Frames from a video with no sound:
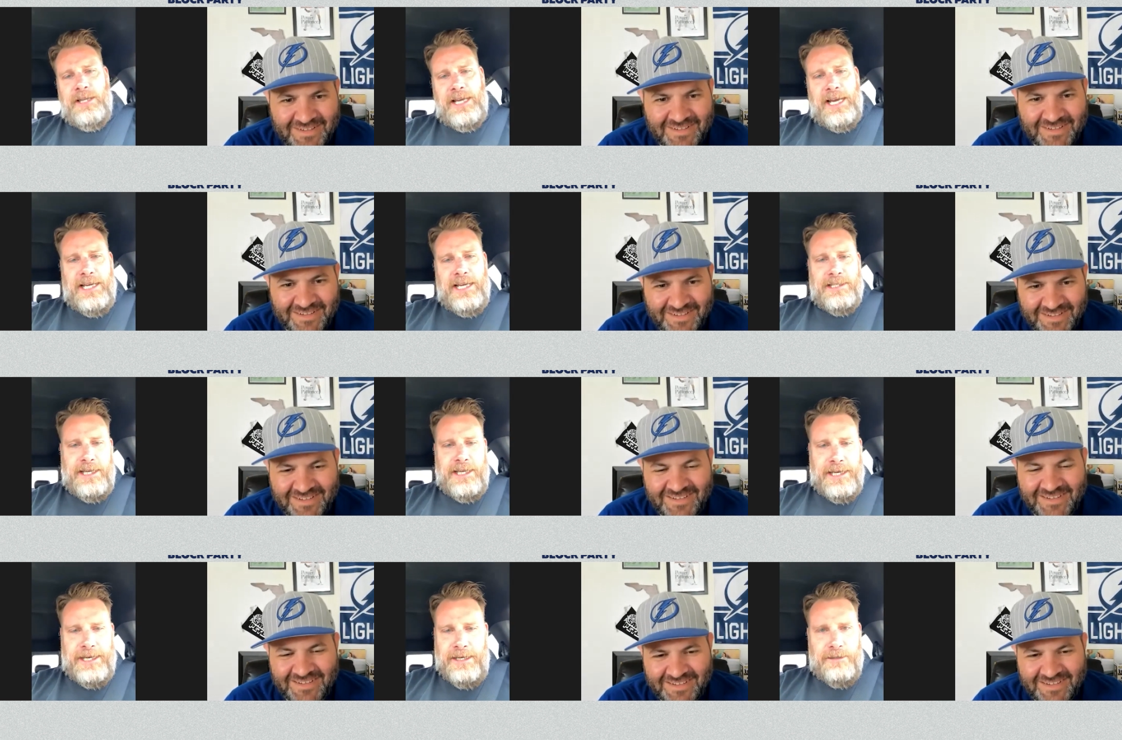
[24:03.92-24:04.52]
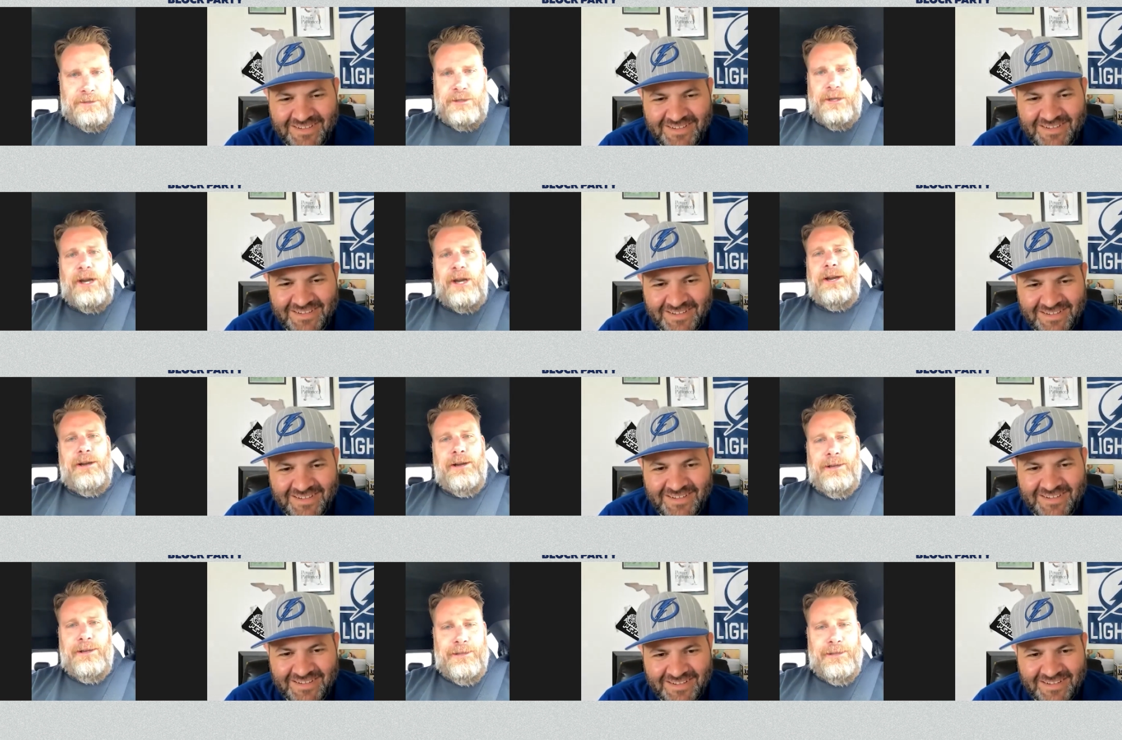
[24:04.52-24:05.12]
Speaker 1: the guy's like, "Oh,
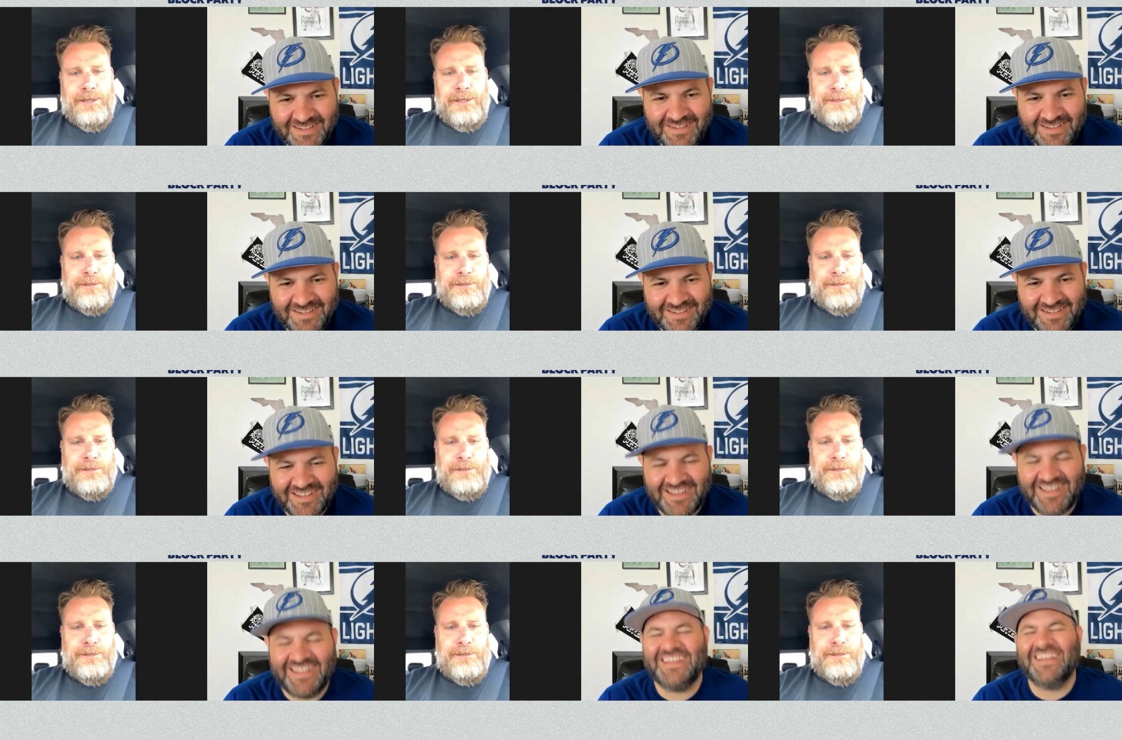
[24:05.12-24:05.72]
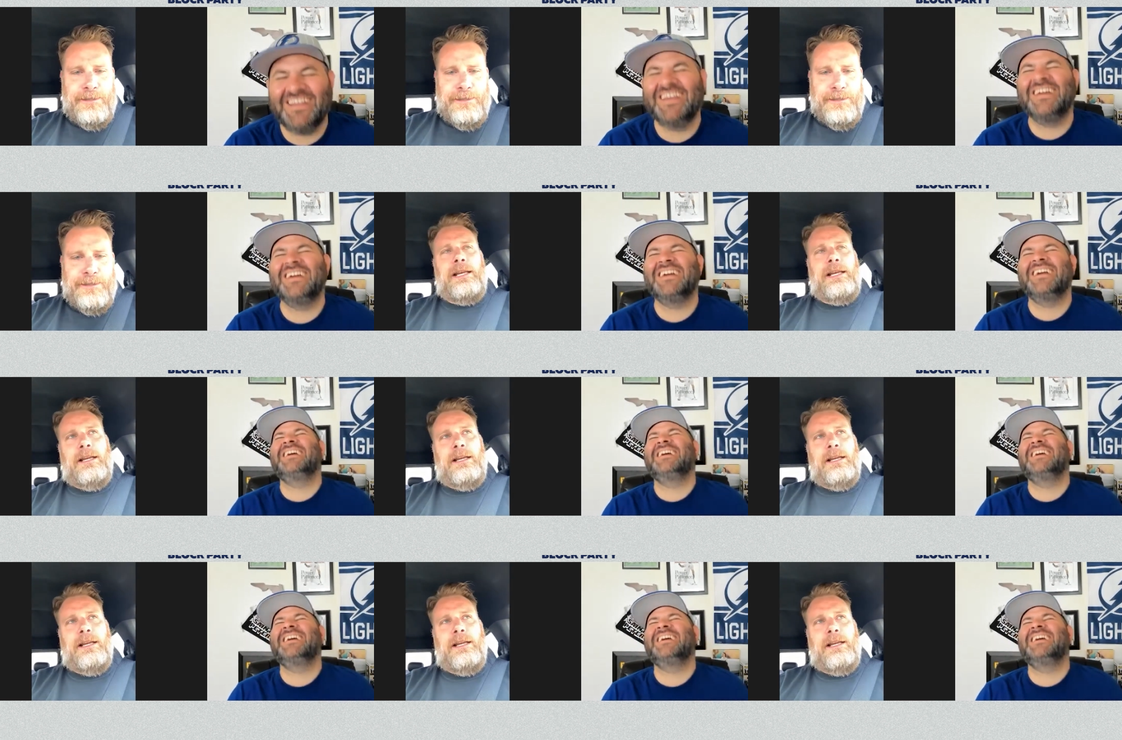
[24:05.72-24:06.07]
sorry, you're not on the list." I'm like,